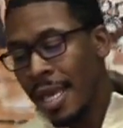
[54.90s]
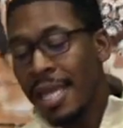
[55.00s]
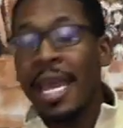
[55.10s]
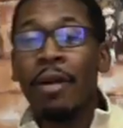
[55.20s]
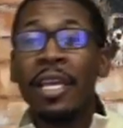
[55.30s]

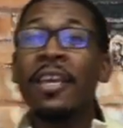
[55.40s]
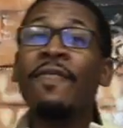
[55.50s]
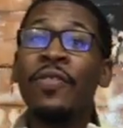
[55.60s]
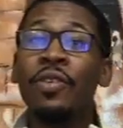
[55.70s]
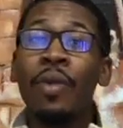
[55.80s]
Now,
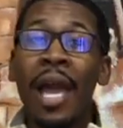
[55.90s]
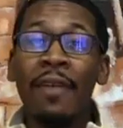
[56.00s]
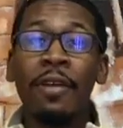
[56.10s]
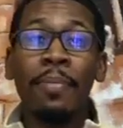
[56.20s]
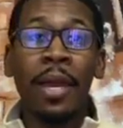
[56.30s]
if you
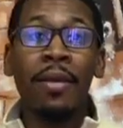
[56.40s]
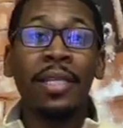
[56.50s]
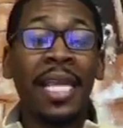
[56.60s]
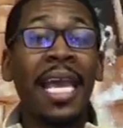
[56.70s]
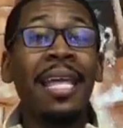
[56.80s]
have your
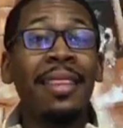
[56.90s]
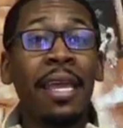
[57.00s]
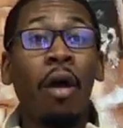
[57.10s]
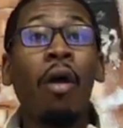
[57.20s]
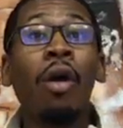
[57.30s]
parents and
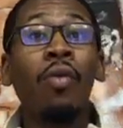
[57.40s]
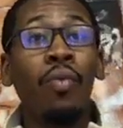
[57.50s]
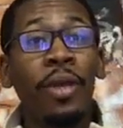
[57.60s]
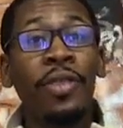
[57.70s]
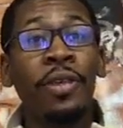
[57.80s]
they are
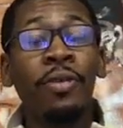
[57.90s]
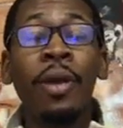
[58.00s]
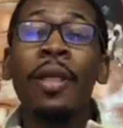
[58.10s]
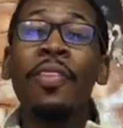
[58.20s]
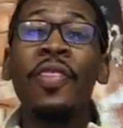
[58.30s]
with you,
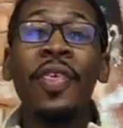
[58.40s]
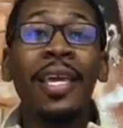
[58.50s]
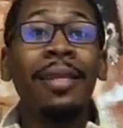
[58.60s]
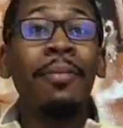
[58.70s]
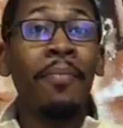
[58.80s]

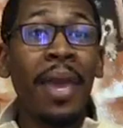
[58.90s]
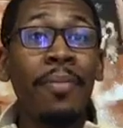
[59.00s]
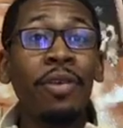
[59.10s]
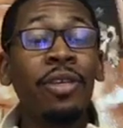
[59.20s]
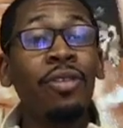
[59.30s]
then
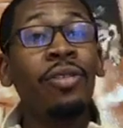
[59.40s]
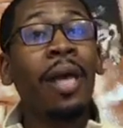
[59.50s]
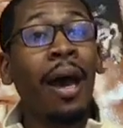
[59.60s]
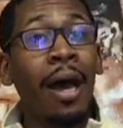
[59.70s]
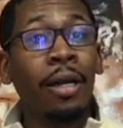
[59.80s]
maybe you can use
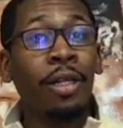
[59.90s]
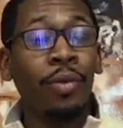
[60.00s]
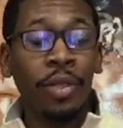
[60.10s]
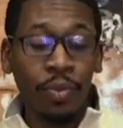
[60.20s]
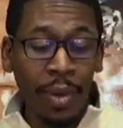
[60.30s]
hot
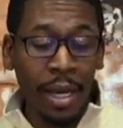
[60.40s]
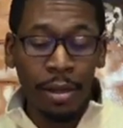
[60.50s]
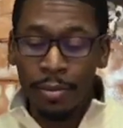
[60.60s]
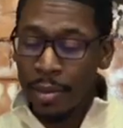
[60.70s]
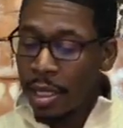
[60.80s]
glue as
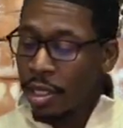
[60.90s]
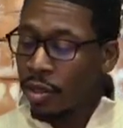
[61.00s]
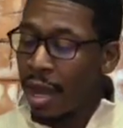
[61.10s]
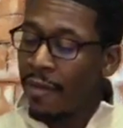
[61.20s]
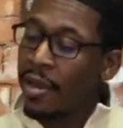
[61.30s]
well.
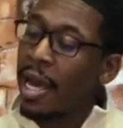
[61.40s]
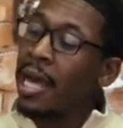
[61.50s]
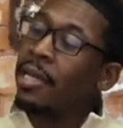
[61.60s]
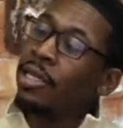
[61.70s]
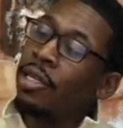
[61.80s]
So I've
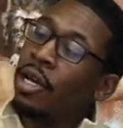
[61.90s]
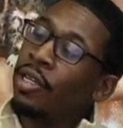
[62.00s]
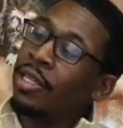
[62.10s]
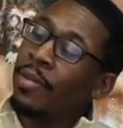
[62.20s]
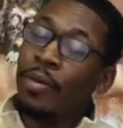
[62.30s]
got,
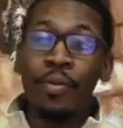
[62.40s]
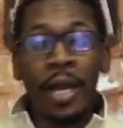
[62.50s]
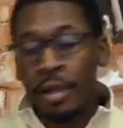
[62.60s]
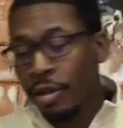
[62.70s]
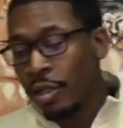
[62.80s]
some of the
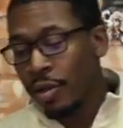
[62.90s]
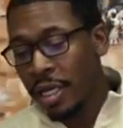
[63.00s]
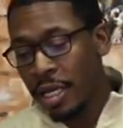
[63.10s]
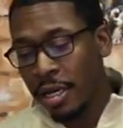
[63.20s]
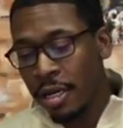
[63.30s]
regular glue
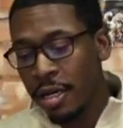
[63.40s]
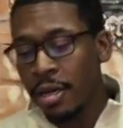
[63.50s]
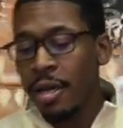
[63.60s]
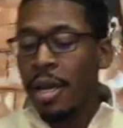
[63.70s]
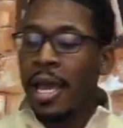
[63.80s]

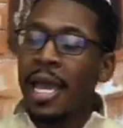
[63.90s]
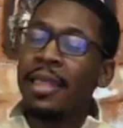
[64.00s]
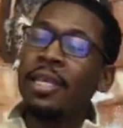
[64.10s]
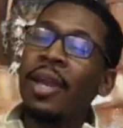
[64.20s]
here, and then you